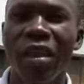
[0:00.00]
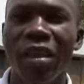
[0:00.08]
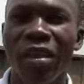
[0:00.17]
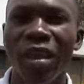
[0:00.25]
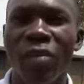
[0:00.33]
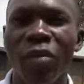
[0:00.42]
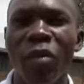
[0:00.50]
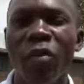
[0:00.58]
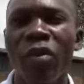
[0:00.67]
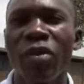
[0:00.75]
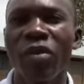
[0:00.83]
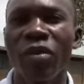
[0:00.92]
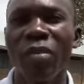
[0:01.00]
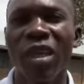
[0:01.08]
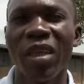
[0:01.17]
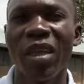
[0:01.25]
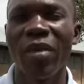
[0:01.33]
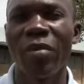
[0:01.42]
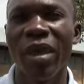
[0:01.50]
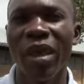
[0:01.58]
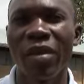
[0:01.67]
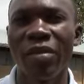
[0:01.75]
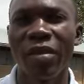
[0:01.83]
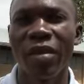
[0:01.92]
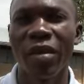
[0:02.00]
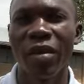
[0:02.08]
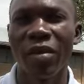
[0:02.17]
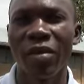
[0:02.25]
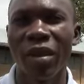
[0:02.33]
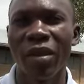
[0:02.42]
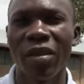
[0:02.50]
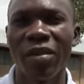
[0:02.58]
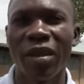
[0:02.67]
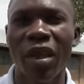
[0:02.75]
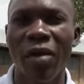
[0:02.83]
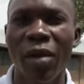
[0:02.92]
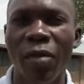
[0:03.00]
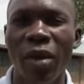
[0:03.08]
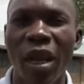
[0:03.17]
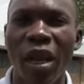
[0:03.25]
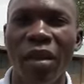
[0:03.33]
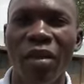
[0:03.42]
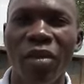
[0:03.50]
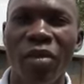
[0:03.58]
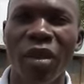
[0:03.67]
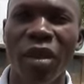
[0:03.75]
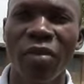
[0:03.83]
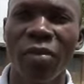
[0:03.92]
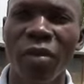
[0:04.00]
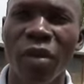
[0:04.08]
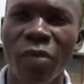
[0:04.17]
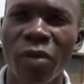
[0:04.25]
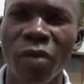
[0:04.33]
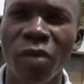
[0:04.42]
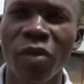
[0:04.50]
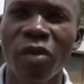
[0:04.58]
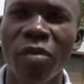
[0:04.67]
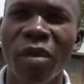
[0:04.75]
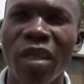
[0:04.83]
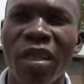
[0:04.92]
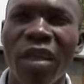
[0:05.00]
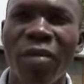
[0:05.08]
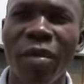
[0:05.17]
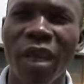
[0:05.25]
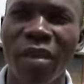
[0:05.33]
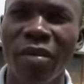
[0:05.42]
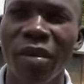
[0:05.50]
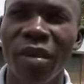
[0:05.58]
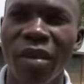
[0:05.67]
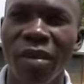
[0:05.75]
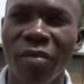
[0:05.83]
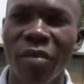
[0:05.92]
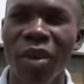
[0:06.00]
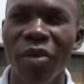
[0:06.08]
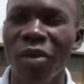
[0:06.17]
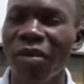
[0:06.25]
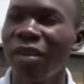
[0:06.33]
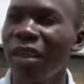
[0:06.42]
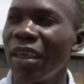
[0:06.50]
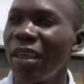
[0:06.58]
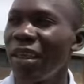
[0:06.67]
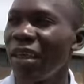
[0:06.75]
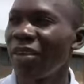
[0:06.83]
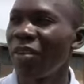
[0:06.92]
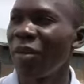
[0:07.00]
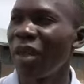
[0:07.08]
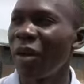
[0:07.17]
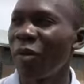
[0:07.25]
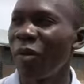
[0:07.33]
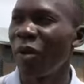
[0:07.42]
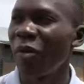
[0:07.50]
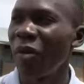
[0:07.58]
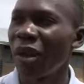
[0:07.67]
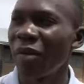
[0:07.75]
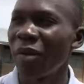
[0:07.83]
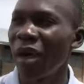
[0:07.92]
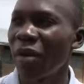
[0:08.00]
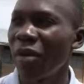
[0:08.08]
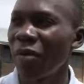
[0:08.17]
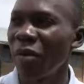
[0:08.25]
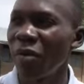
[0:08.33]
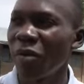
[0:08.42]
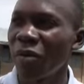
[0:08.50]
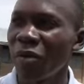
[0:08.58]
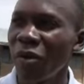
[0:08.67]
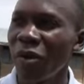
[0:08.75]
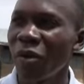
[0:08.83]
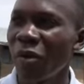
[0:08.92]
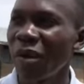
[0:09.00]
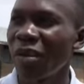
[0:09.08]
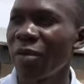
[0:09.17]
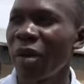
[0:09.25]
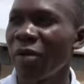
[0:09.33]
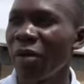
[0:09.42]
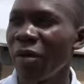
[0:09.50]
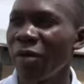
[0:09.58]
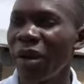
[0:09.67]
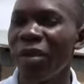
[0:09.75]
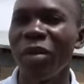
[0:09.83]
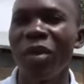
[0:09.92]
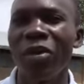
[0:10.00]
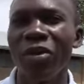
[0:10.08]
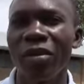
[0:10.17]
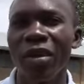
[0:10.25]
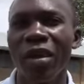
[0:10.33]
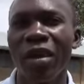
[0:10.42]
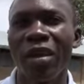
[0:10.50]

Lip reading: the pupils midday meals. It is in our plan to give the pupils midday meals because it has been a problem. Our pupils don't always perform well because